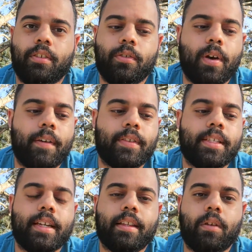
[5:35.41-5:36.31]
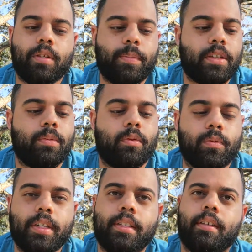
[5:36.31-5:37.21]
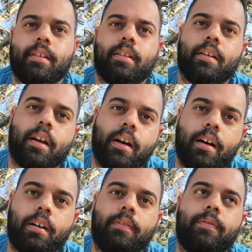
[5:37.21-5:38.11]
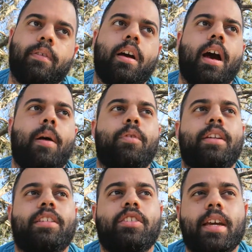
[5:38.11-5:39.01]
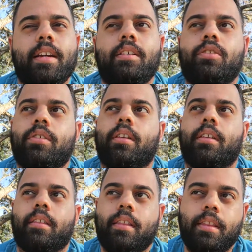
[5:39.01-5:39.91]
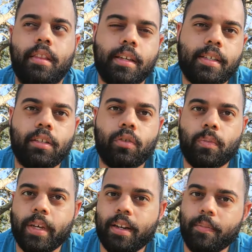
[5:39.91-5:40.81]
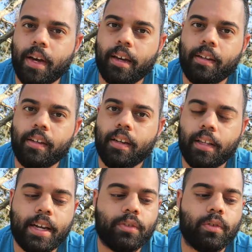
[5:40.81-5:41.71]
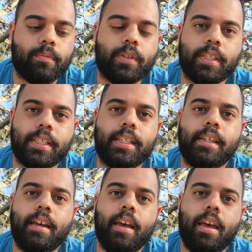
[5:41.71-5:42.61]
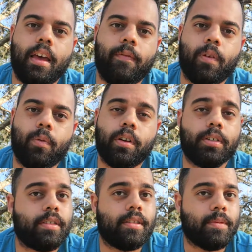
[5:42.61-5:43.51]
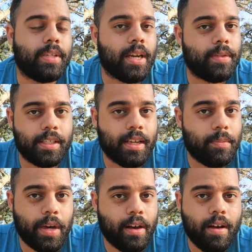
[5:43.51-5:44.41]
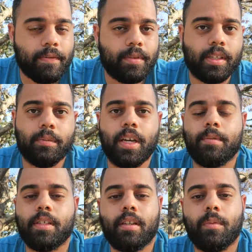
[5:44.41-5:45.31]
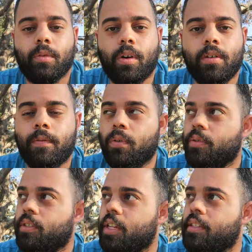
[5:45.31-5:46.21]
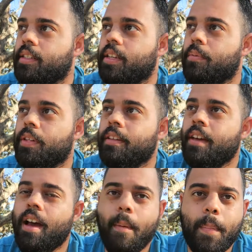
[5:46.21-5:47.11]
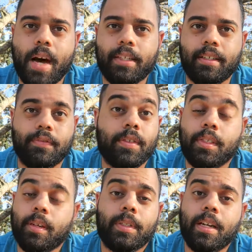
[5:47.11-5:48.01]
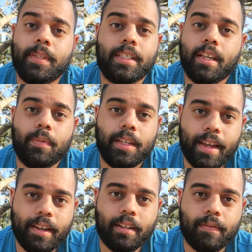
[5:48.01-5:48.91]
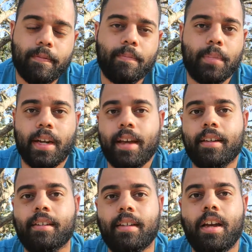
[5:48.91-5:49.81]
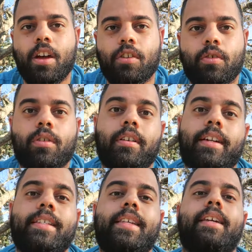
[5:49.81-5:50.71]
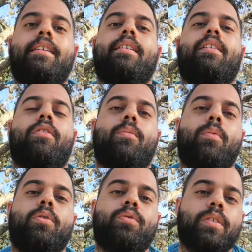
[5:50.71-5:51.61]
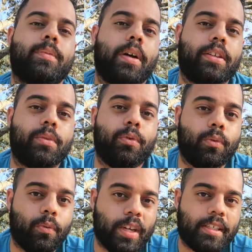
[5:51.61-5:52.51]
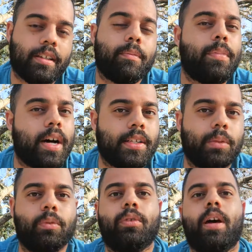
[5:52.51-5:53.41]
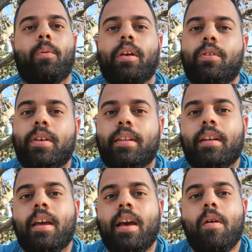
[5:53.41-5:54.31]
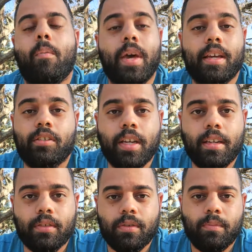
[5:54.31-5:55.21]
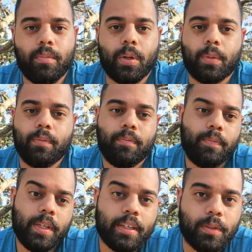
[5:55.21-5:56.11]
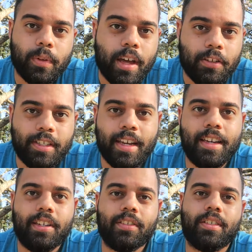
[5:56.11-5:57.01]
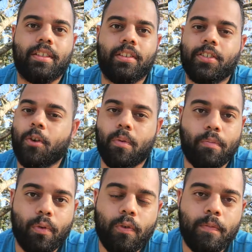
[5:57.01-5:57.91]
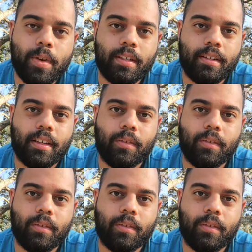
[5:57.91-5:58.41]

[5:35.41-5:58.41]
You have to take that responsible risk of, I'm going to change this little bit in my classroom to see if it works. Sometimes it's going to pay off. Sometimes it's going to be wonderful. The change is going to be positive, and sometimes it's going to be negative. But hey, you're going to take the most responsible risk possible. That way you can make a change. Because without change, there's no improvement.